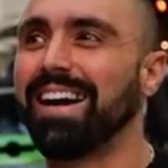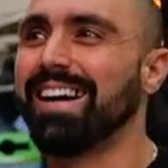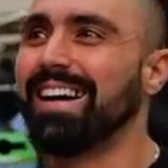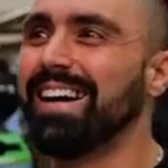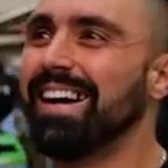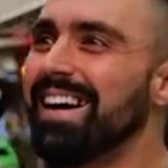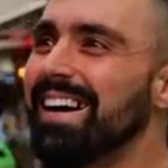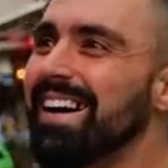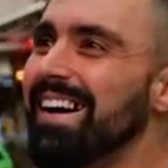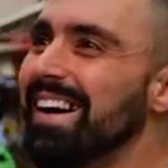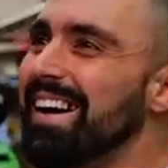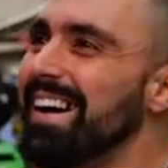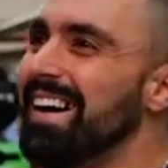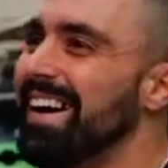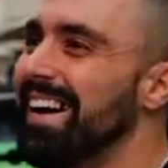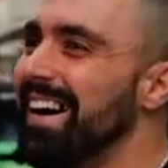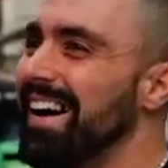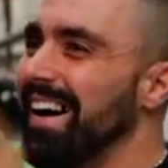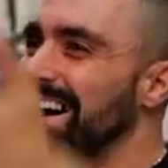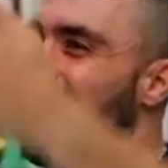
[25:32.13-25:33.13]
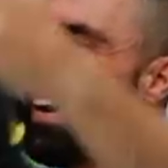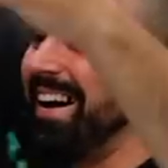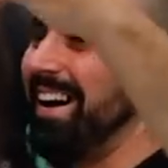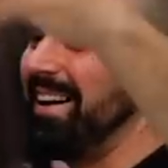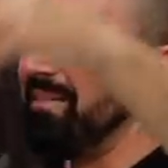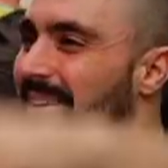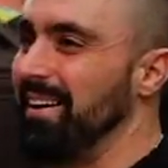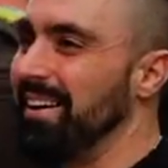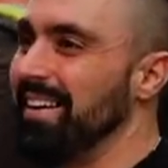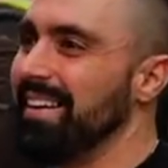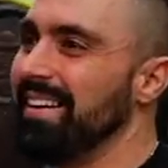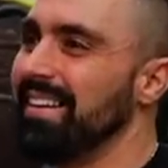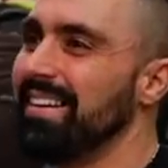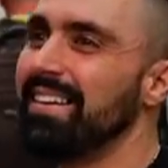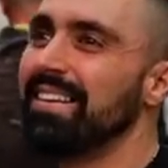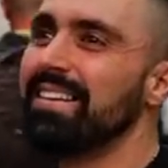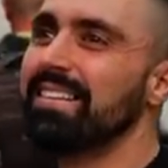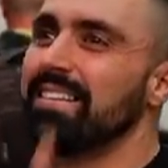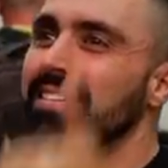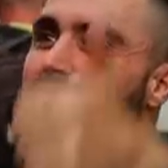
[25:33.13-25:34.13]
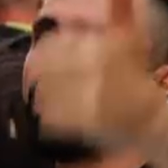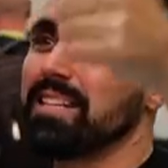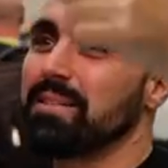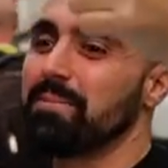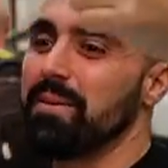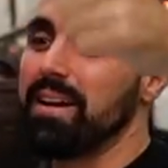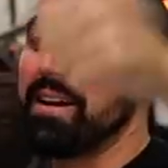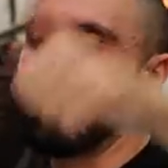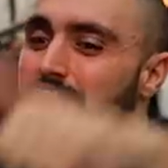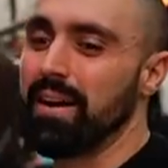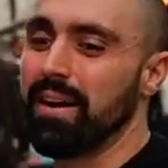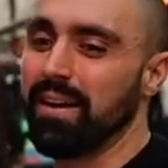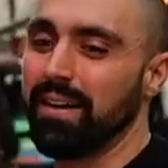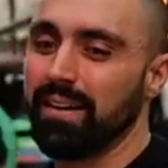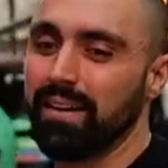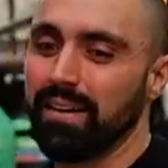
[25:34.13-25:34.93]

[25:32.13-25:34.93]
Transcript: Like Tristan and Tate. All right, bro. Nice, meet nice meeting you, mate.